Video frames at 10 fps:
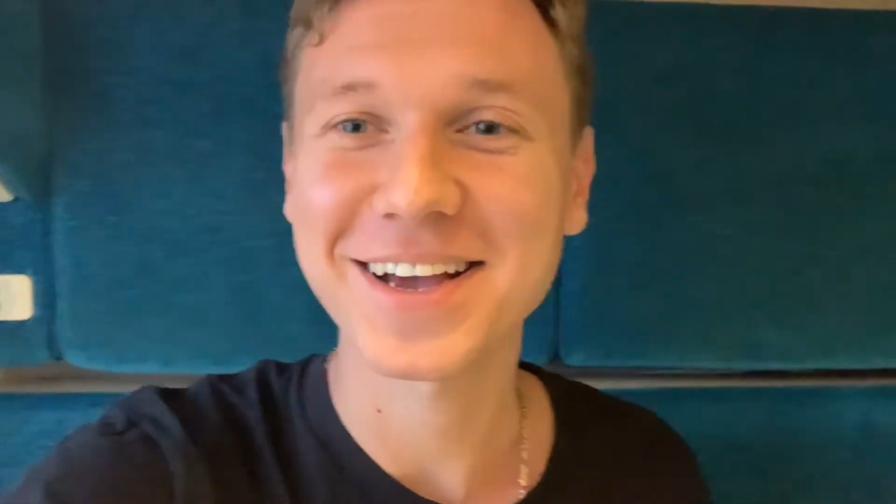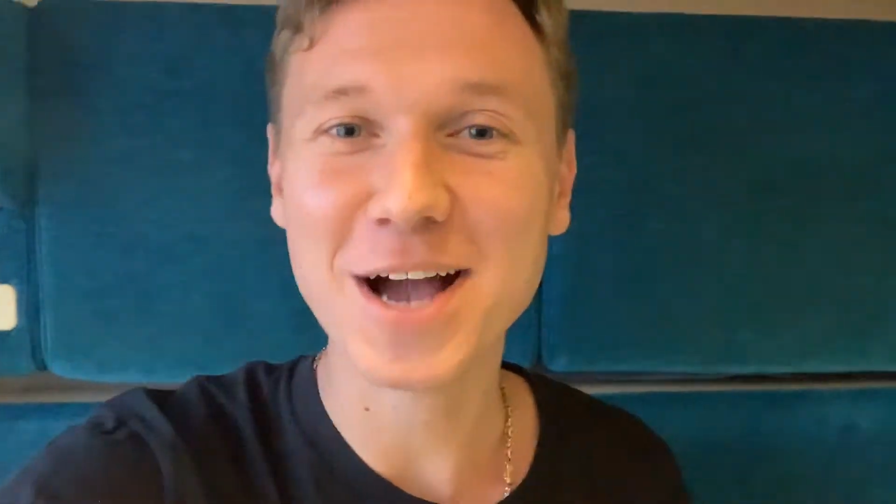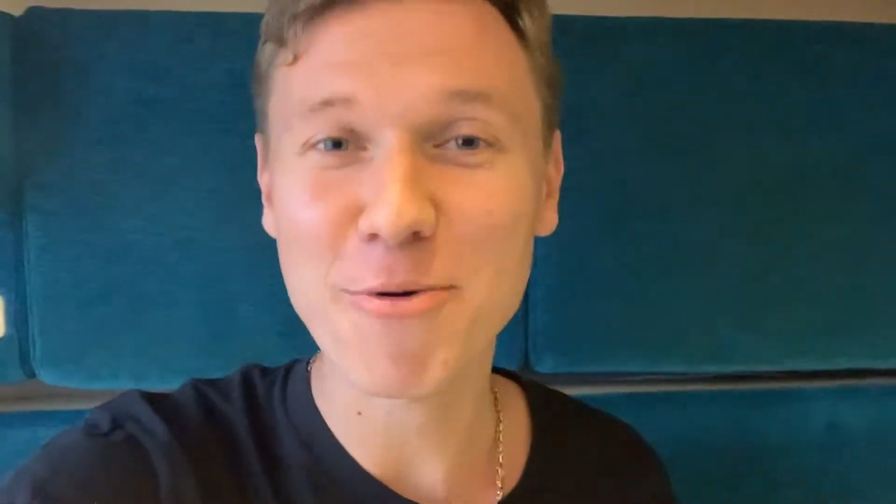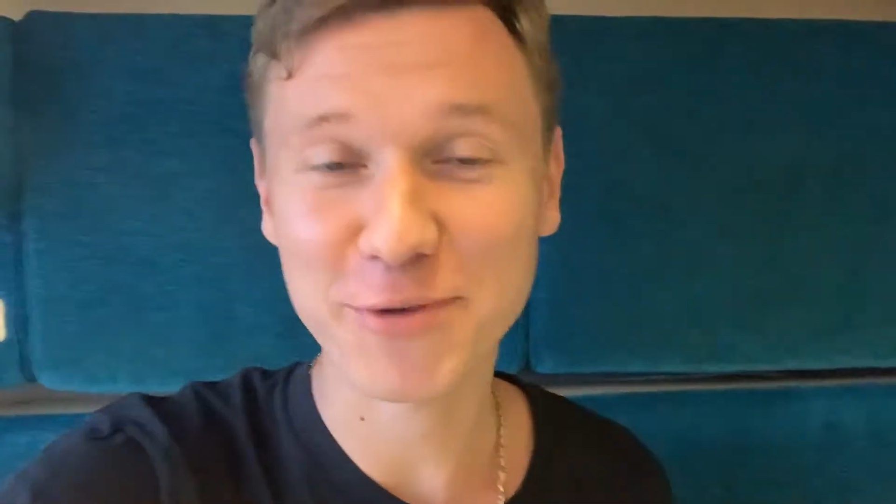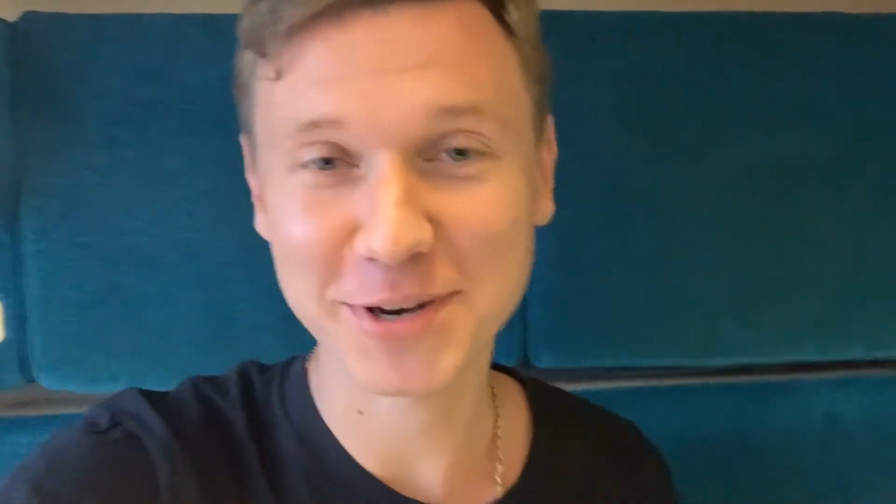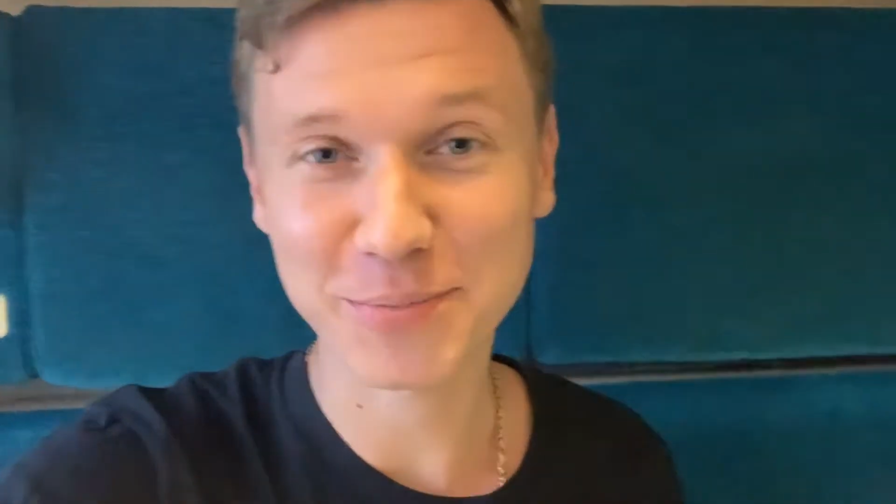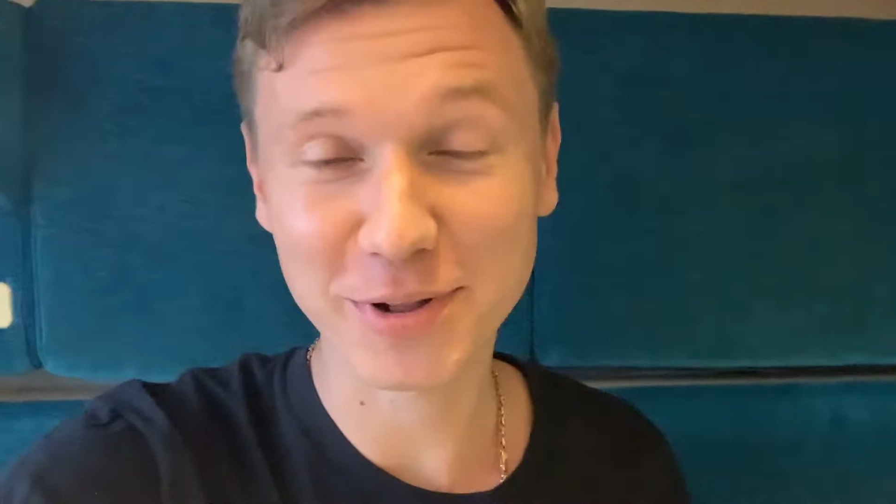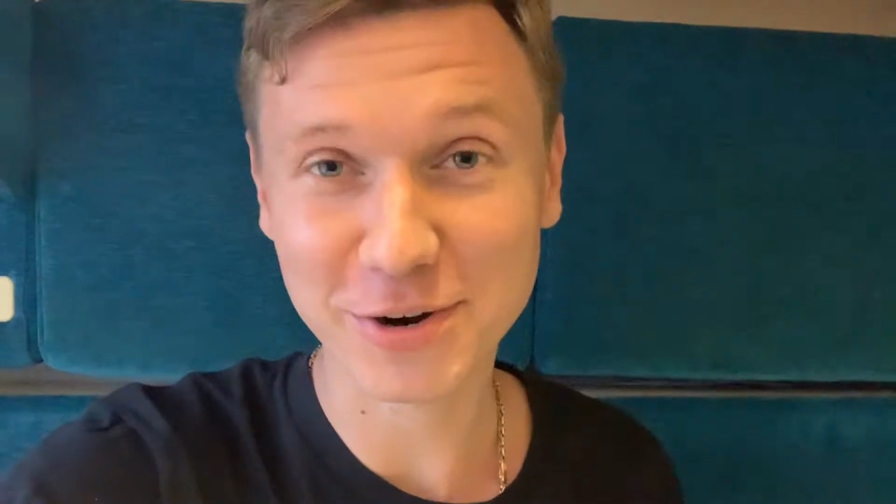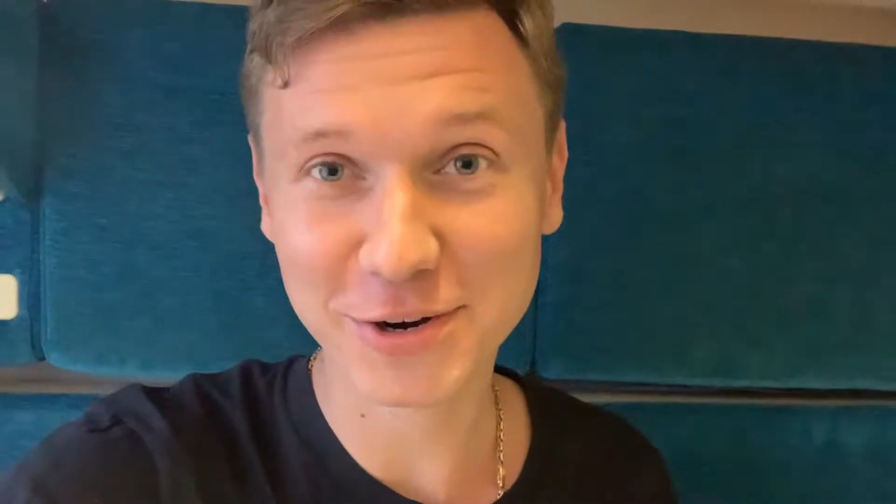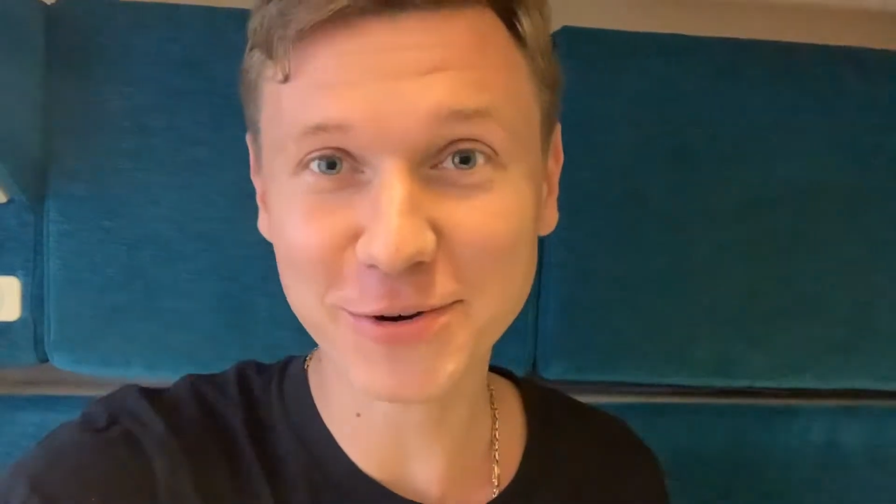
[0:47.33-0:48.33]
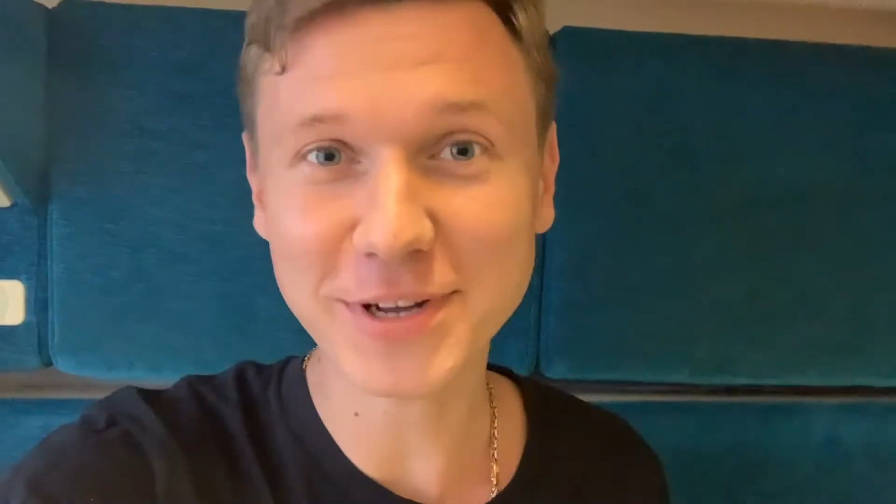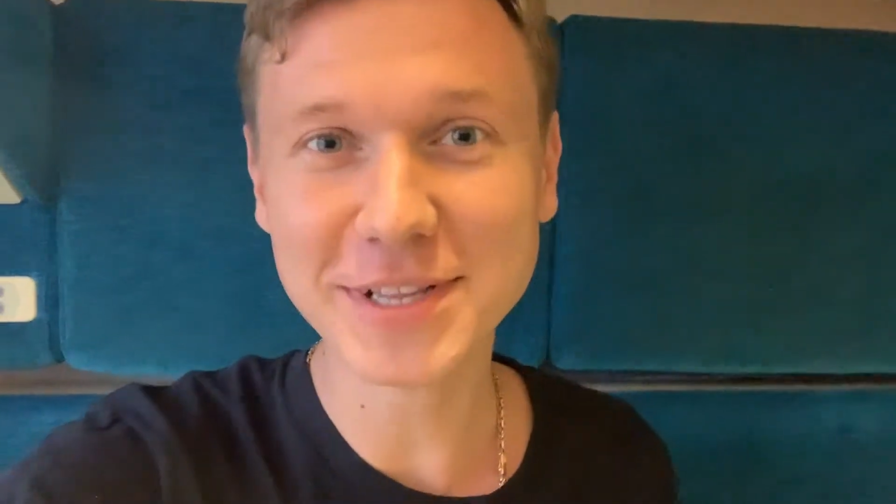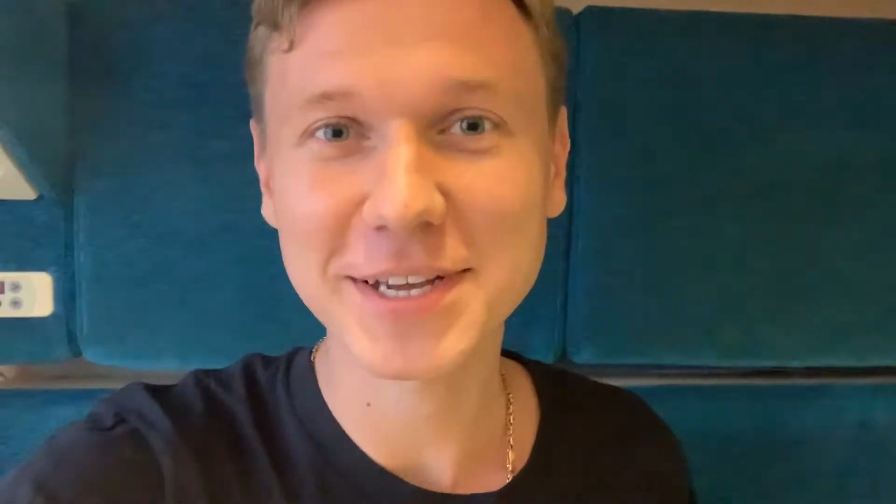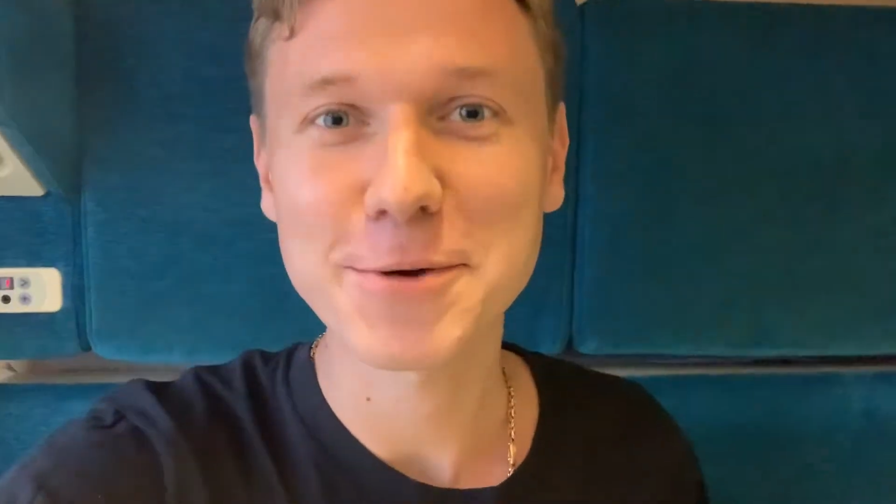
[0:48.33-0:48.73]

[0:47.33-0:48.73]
comfortable or not.